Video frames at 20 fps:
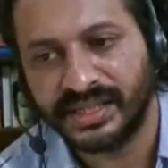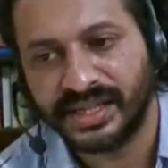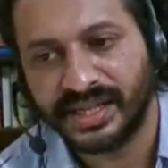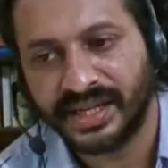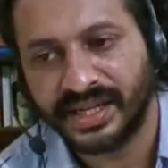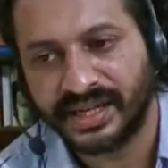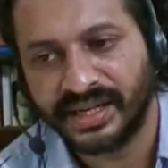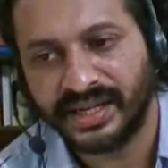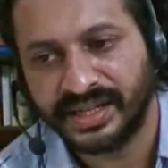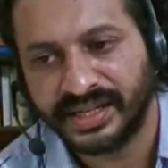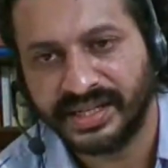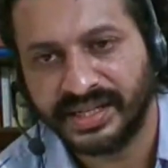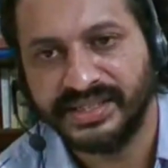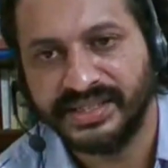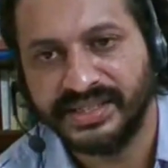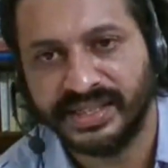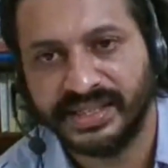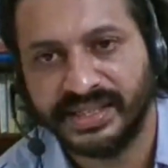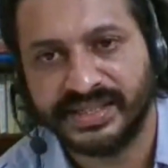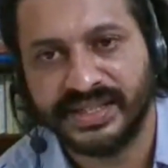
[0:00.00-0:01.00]
Kerala
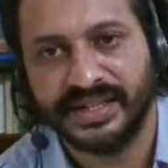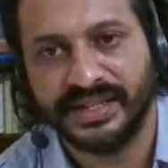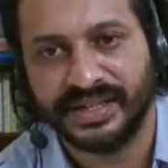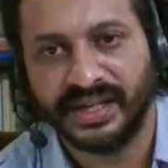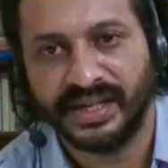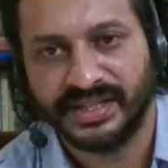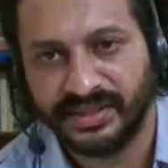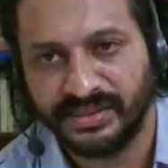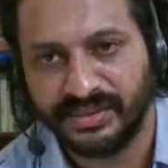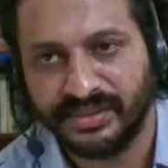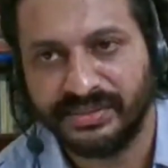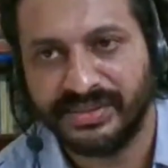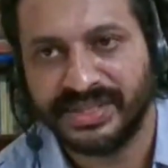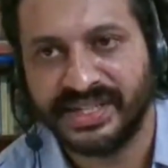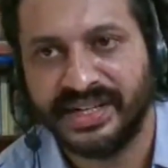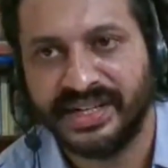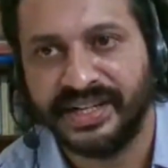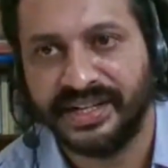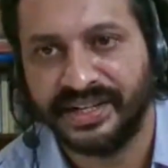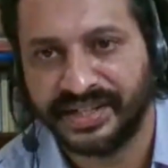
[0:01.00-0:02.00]
region, central
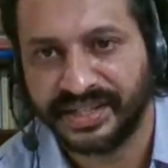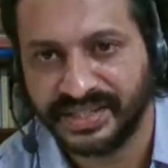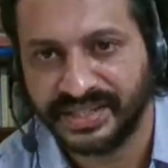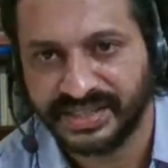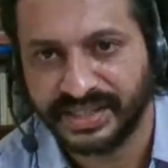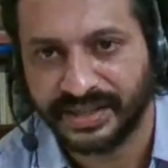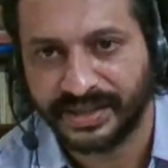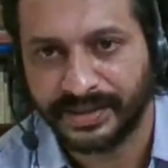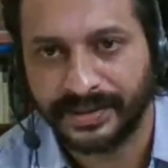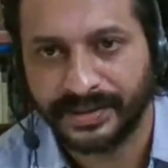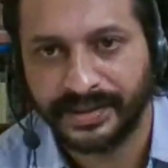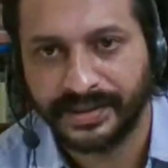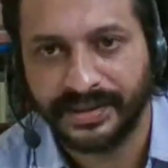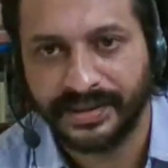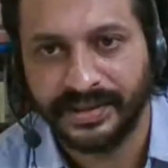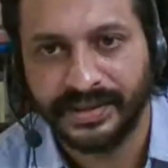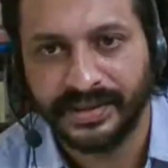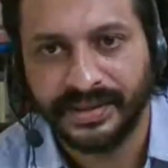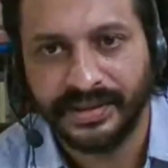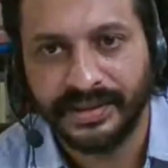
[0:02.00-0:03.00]
Southwest Indian region,
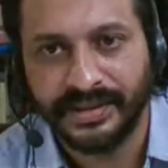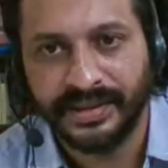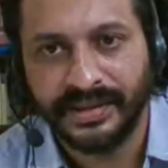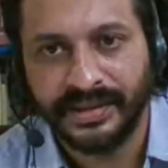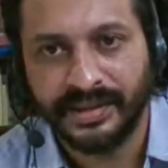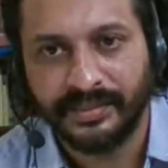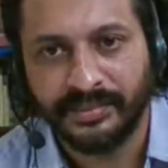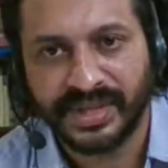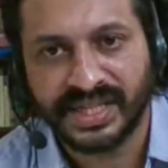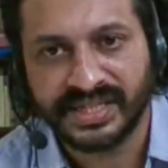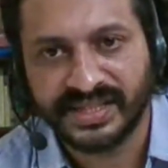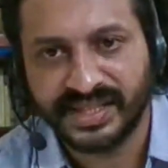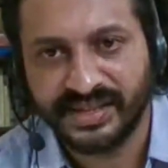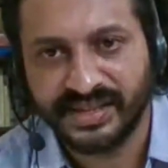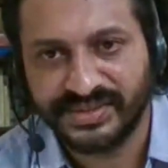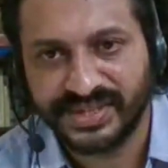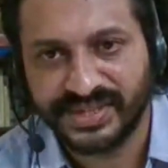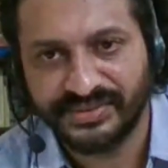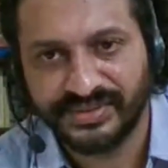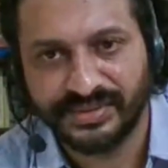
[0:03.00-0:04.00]

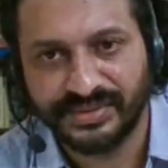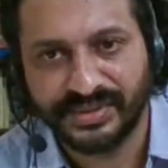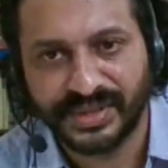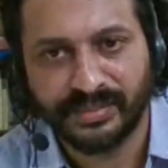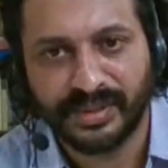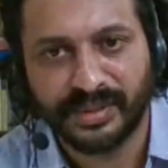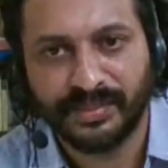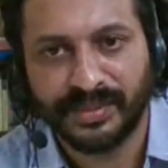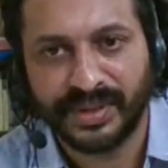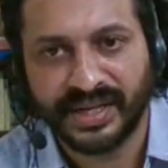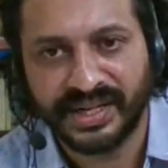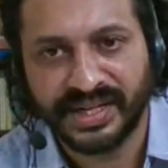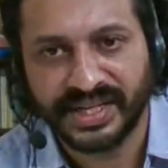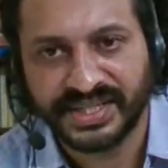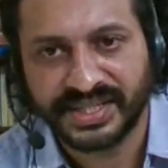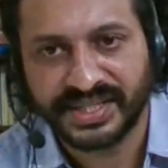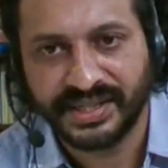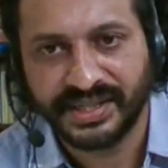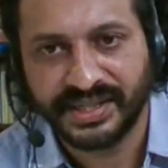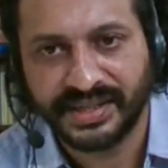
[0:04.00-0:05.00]
massive shift to rubber
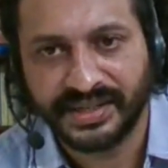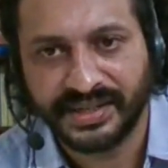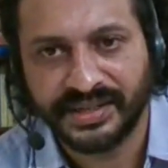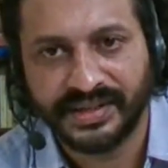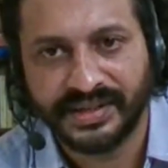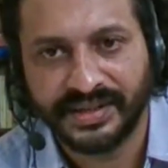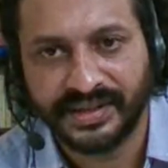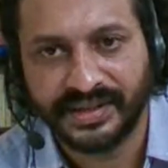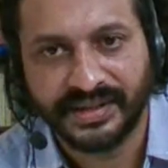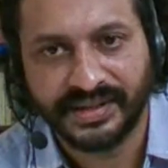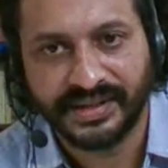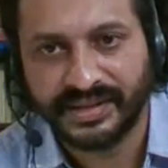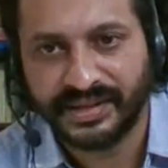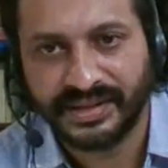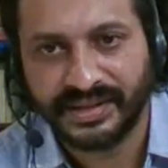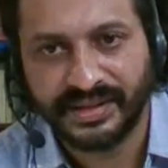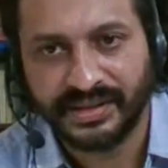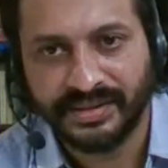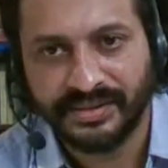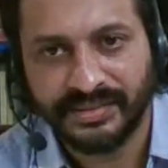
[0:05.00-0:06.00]
plantation
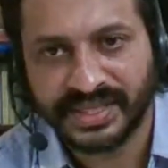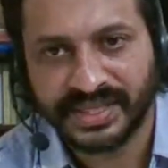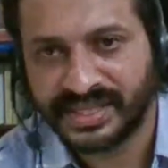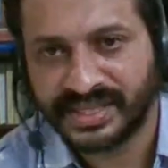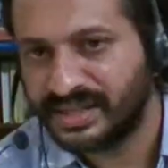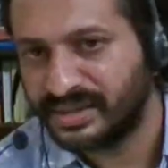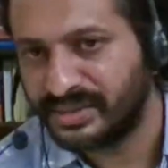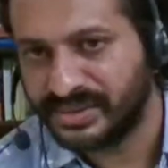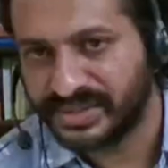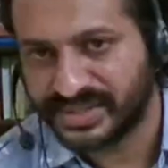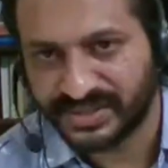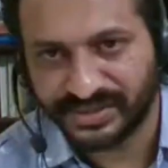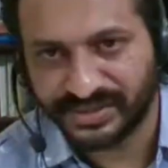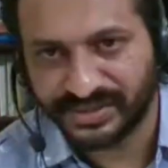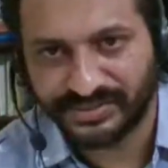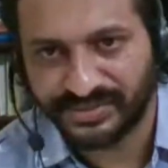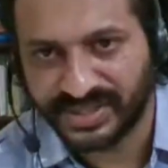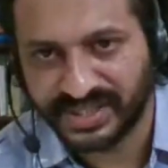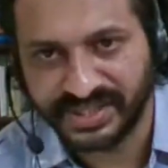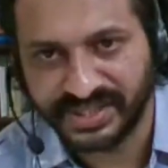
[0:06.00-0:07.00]
was at the cost
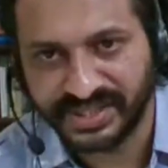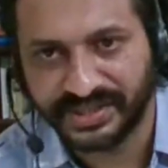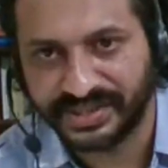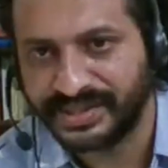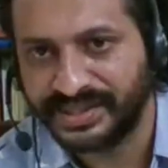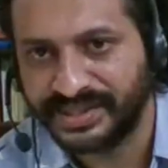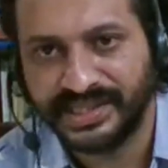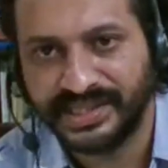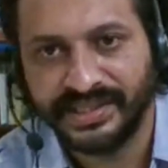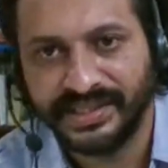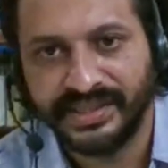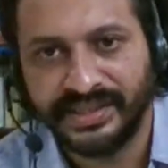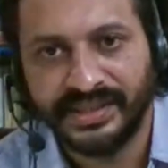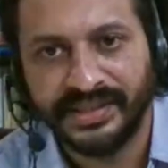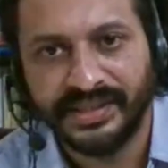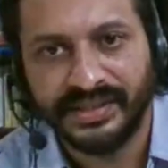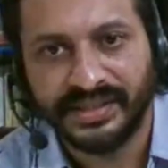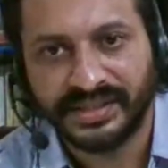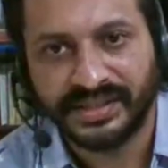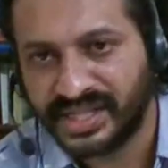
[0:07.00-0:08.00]
of other
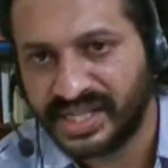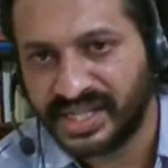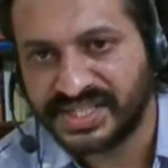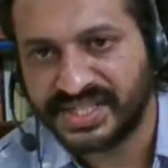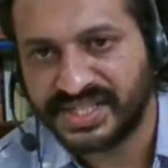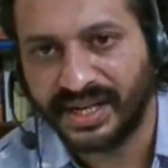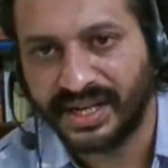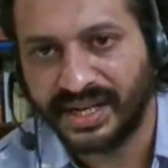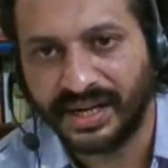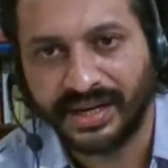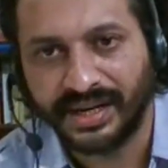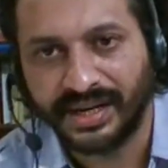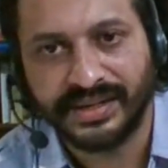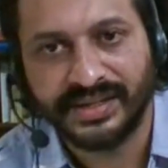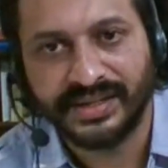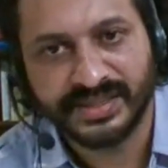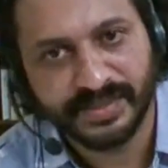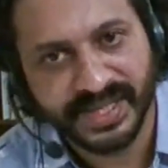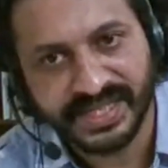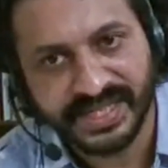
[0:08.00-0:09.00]
traditional
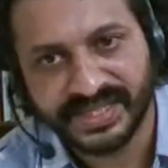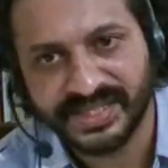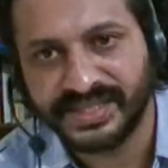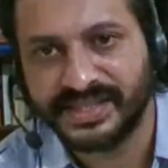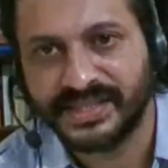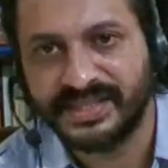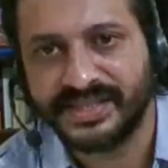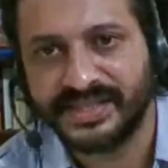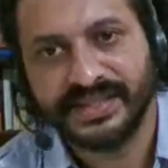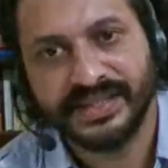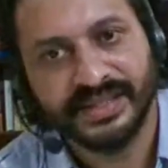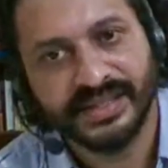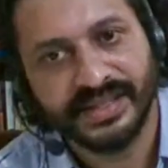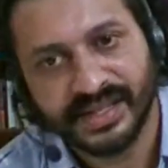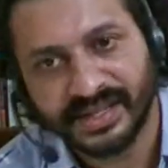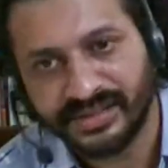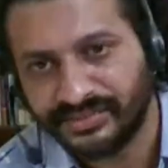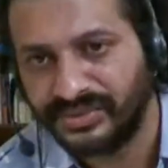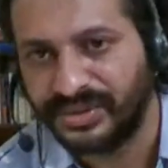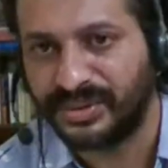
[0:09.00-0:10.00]
spices
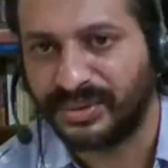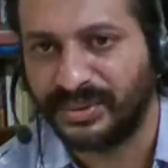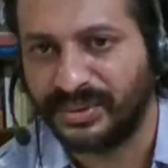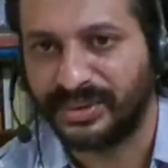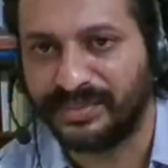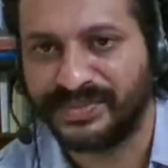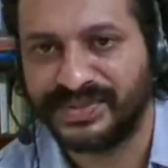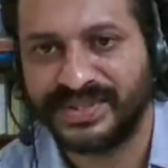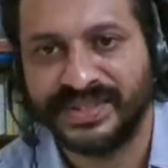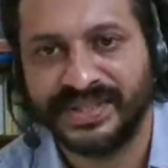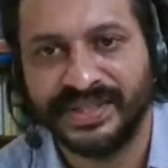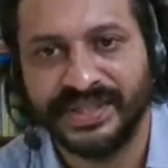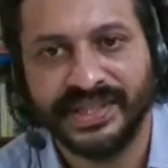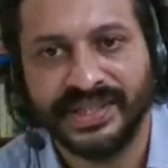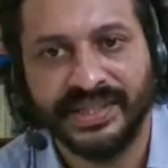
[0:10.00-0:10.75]
and food crops.